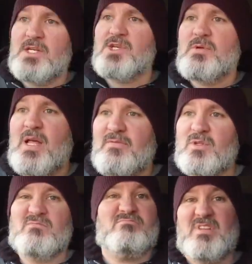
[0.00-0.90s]
trim
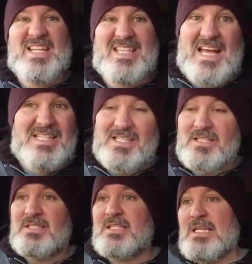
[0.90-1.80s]
level is
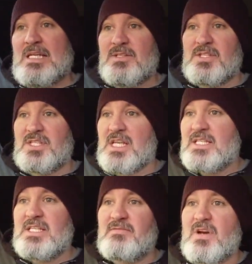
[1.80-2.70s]
excellent. The
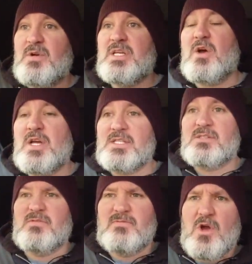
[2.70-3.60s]
seat is very nice.
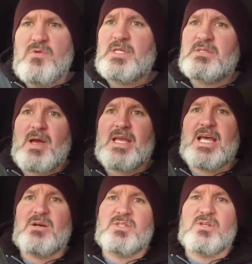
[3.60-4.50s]
The foam it's made
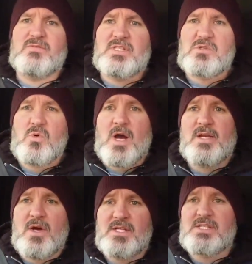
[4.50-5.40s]
out of is quite
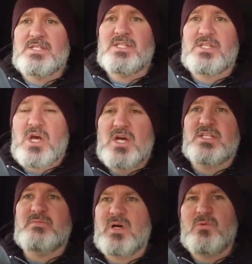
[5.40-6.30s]
nice and
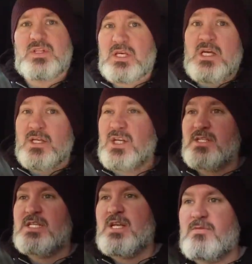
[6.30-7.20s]
sturdy, but with
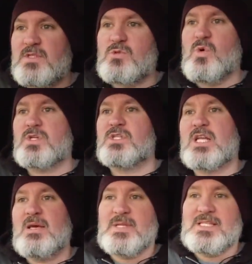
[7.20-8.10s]
just enough squash to
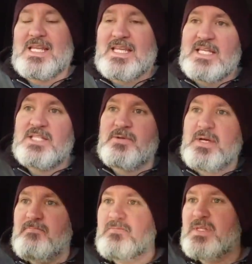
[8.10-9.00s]
let me sink into it.